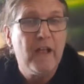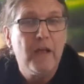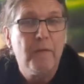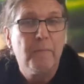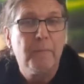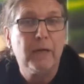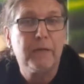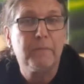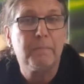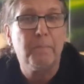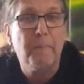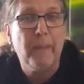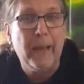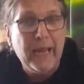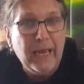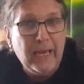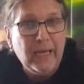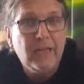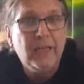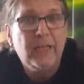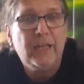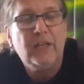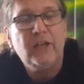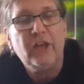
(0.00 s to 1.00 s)
but
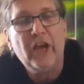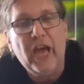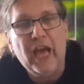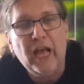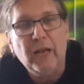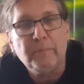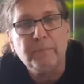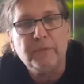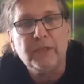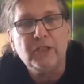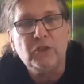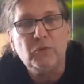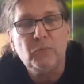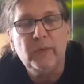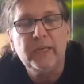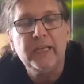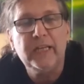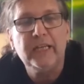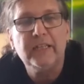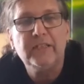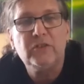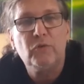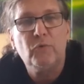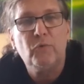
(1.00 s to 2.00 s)
mainly the help this
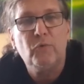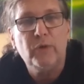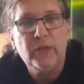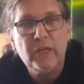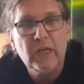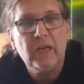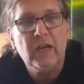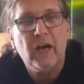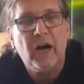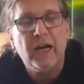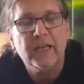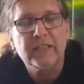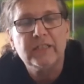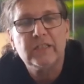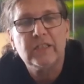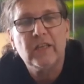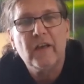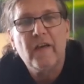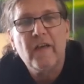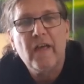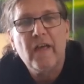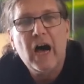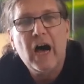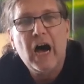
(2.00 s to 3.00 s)
week is to realize
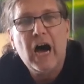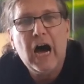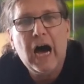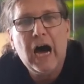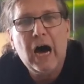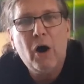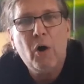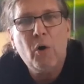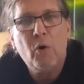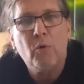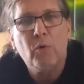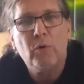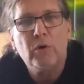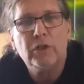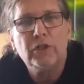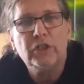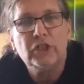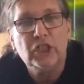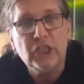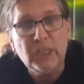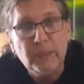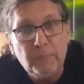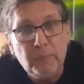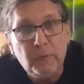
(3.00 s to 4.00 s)
how
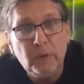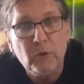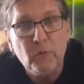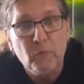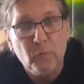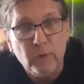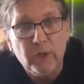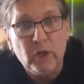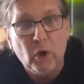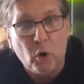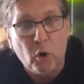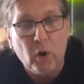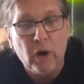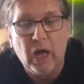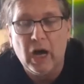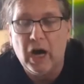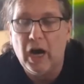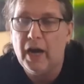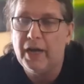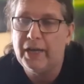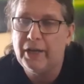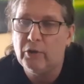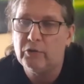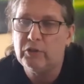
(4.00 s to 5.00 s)
deep we all
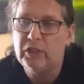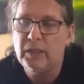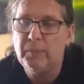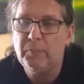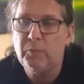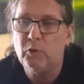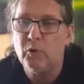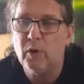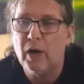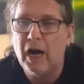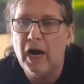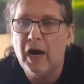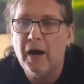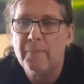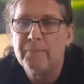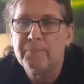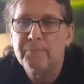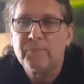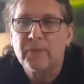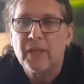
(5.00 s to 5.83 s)
are and how deep you are,